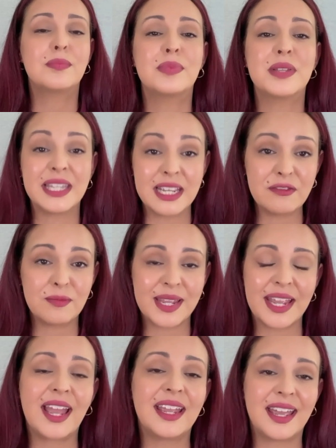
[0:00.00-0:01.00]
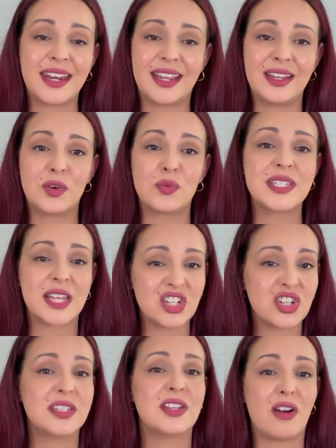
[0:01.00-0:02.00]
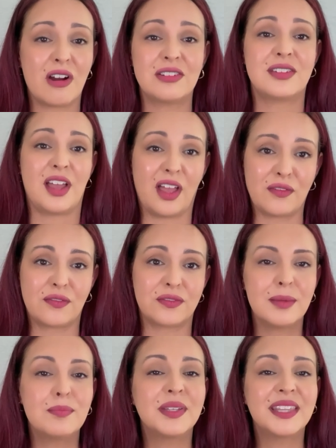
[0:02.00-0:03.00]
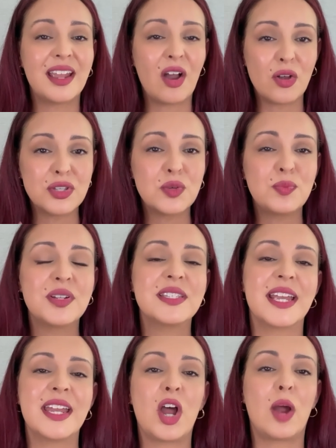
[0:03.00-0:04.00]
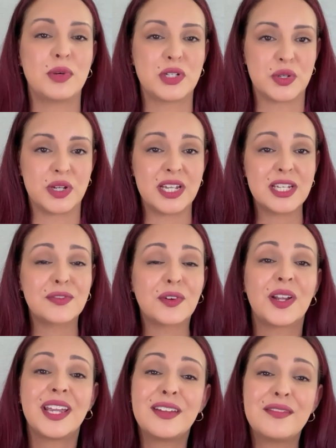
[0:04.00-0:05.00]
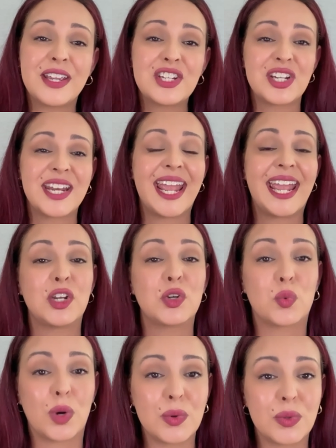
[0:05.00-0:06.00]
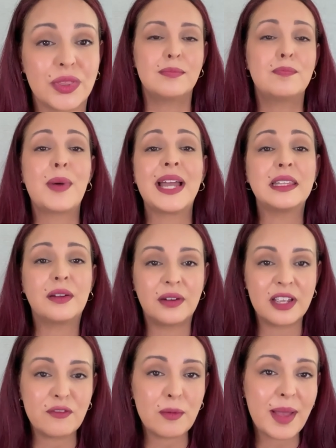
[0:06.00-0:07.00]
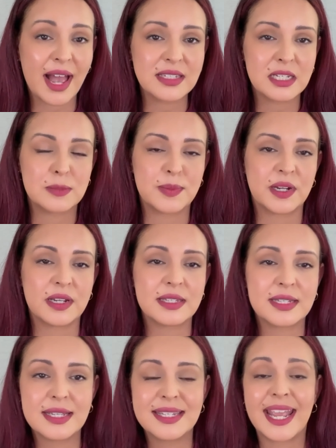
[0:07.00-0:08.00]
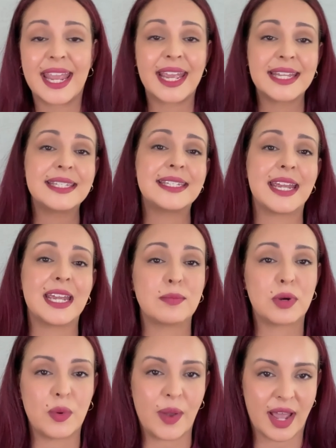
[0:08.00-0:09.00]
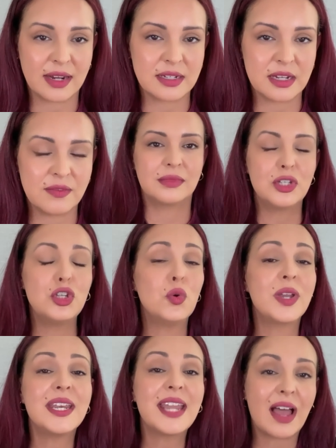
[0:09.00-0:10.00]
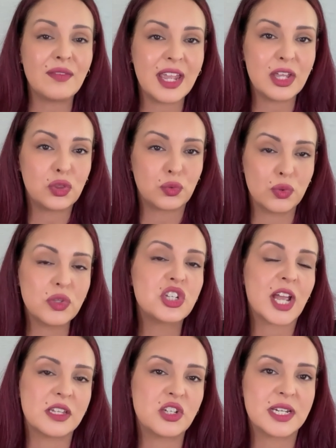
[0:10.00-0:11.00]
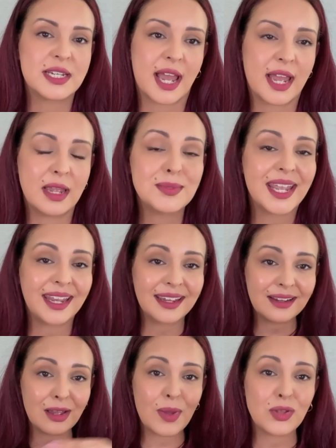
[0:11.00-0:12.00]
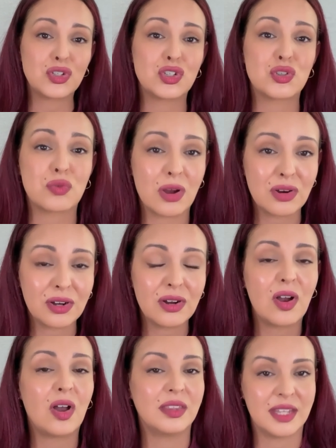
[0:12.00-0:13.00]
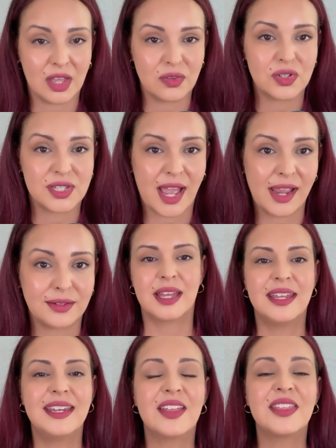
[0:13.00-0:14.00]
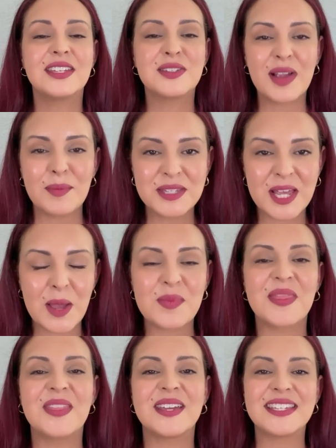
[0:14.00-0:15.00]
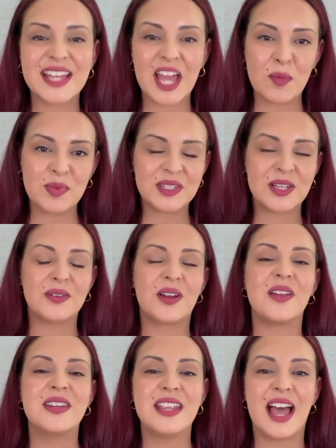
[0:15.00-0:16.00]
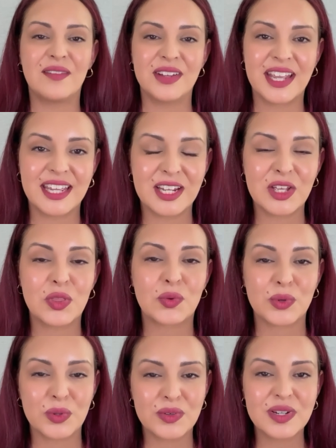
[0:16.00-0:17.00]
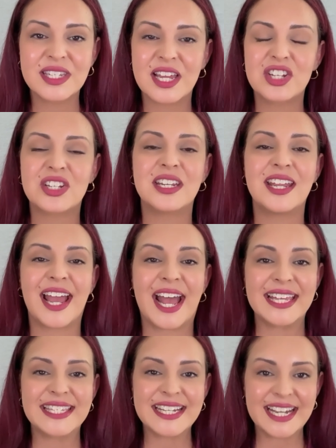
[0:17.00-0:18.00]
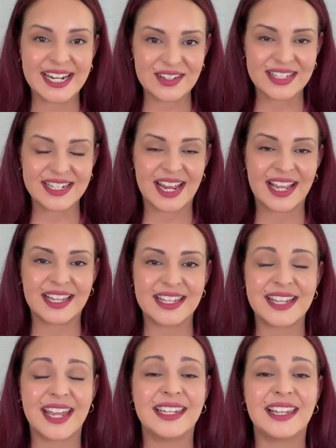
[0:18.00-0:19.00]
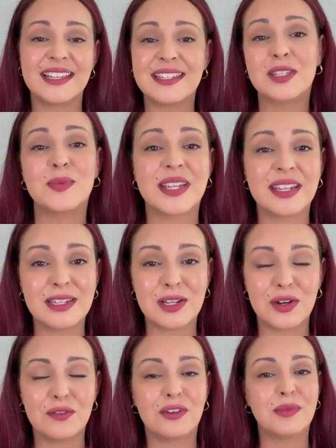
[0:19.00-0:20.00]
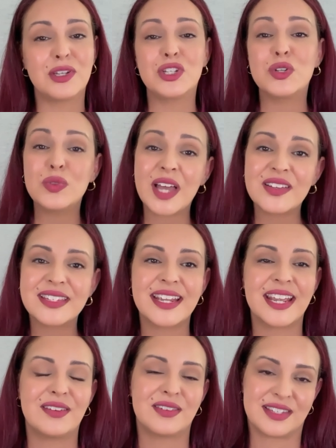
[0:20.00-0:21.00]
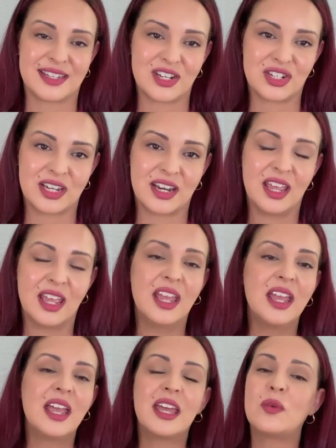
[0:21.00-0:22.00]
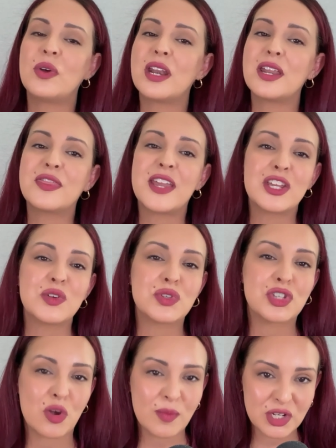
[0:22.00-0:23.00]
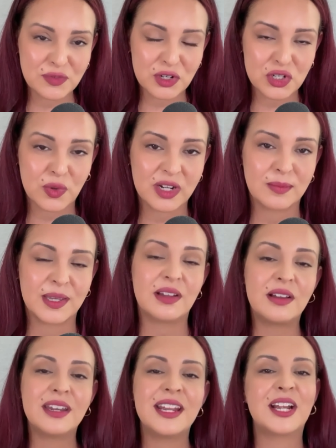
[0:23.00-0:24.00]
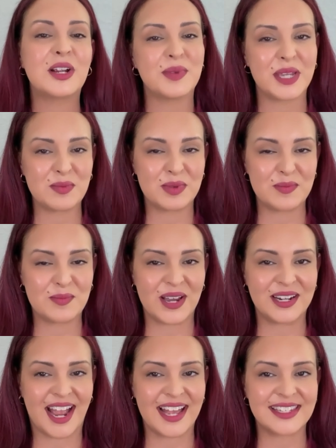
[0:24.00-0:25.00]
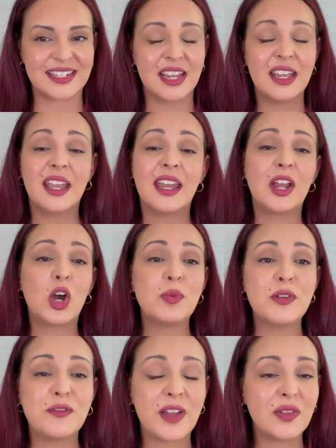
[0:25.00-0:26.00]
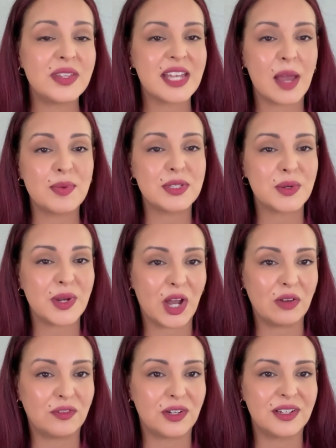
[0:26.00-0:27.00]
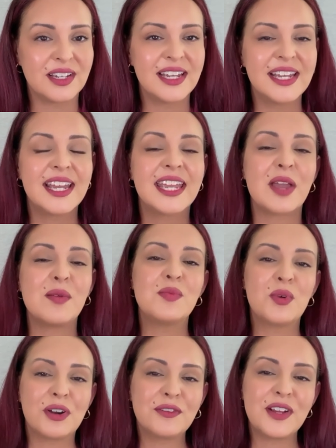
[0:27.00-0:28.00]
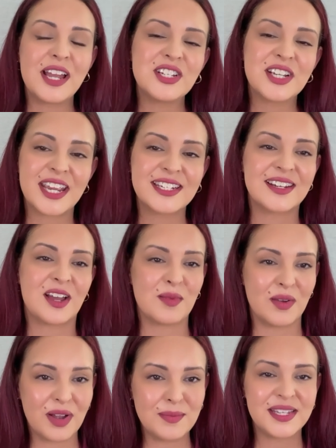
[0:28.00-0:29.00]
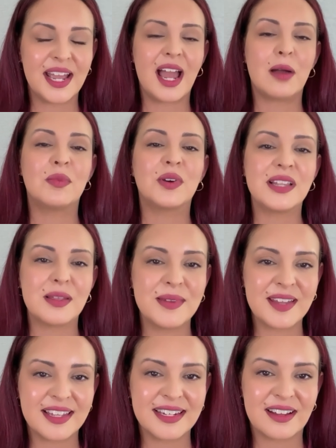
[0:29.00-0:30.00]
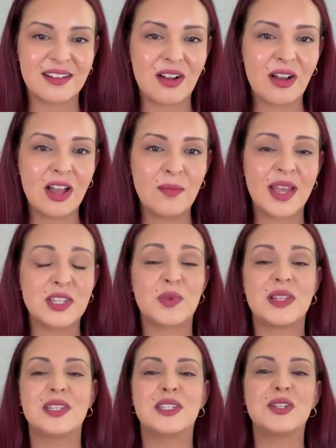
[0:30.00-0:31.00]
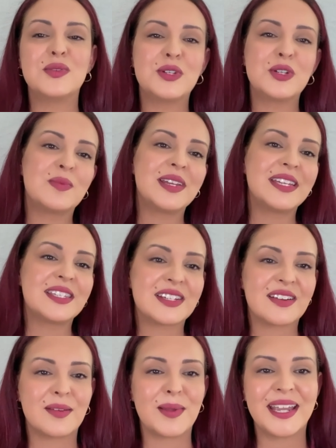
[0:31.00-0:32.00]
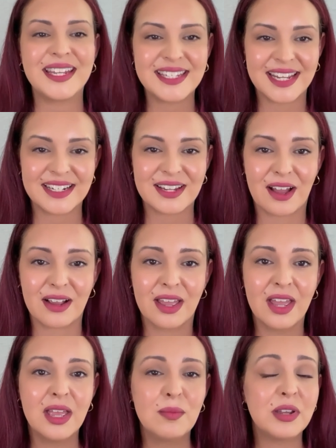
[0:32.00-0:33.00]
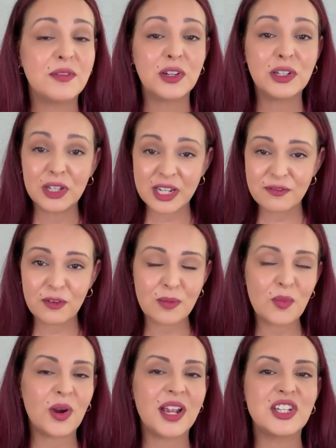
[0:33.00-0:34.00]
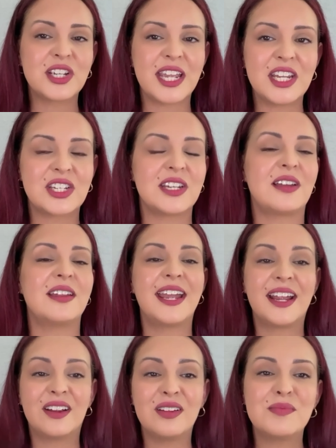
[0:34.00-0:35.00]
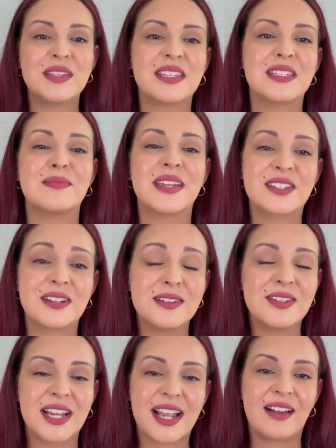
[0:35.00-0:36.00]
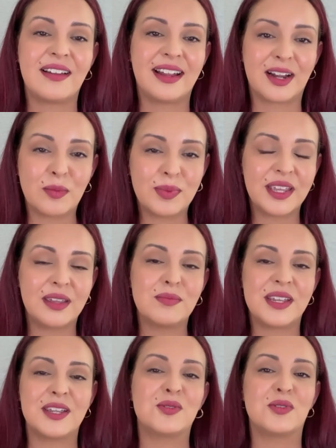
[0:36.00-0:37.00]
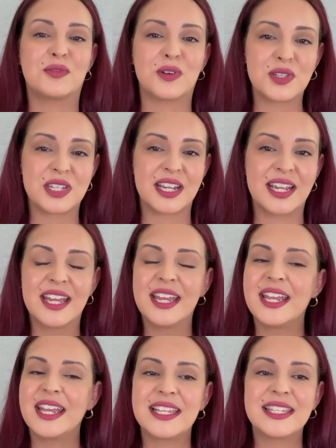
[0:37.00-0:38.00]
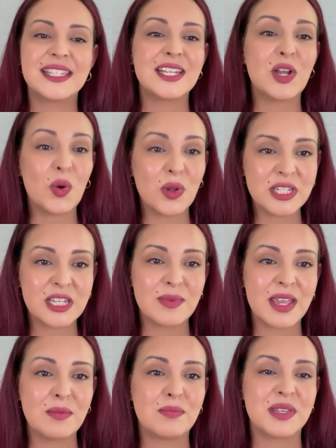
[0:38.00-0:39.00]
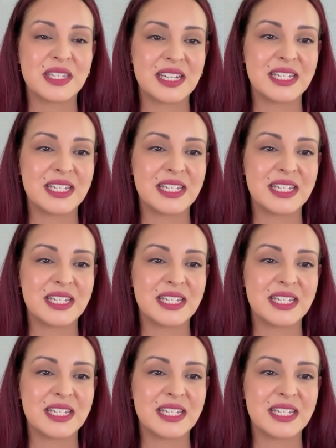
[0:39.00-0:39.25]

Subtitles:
Believe me, I get it. Recessions are tough, but they also present opportunities for innovation and growth. By learning from past experiences and staying proactive, you can navigate through the challenging times and come out stronger on the other side. Now, this wraps up this episode on navigating through the recession as a hairstylist and lessons we can learn from the 2008 recession. And I want to thank you so much for joining me on Hairbnb Podcast. And I hope you found this episode helpful. Get more free education on my website at MirellaManelli.com, as well as YouTube, Instagram, and TikTok. But if you're looking for more education on hair and business, make sure you check out Hairbnb University. It's the ultimate business